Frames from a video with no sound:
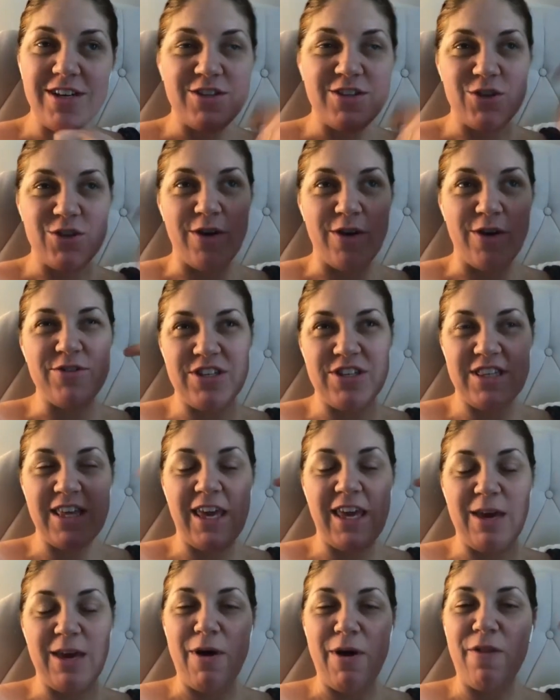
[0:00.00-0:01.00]
So I was just
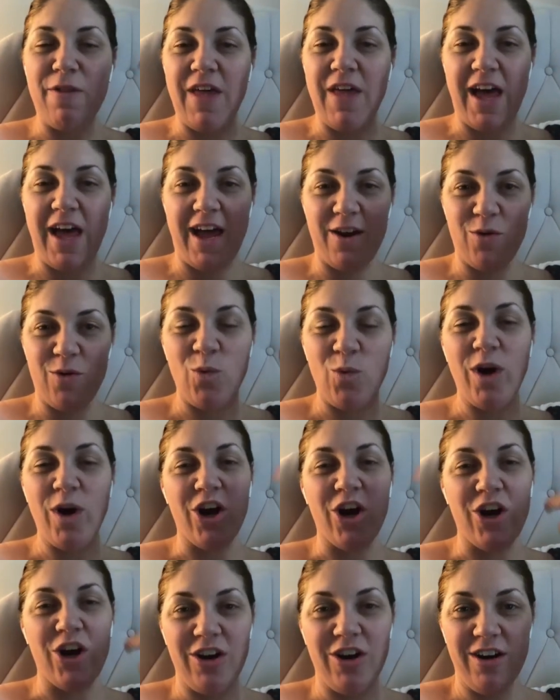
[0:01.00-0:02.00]
thinking about that,
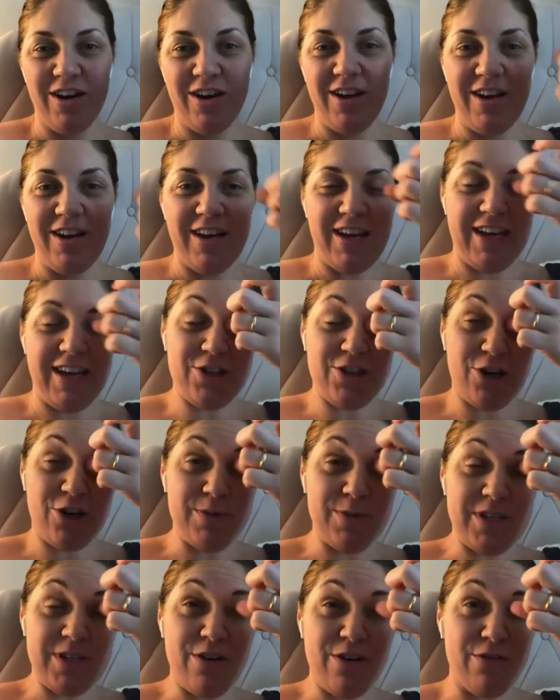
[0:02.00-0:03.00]
where in
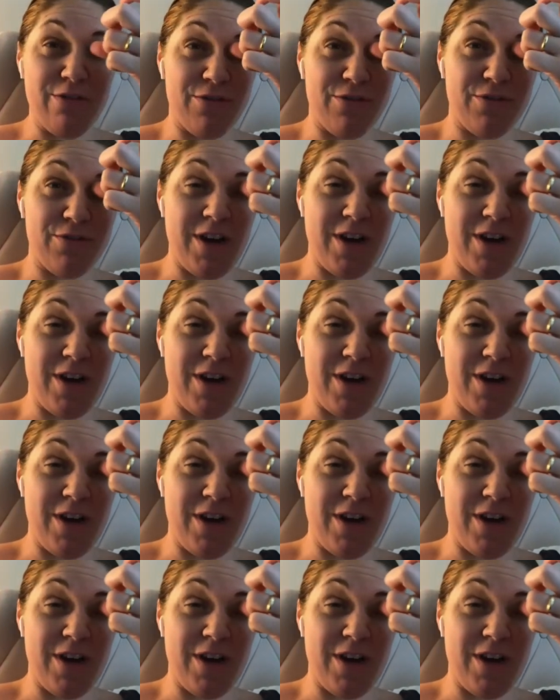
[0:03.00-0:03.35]
terms of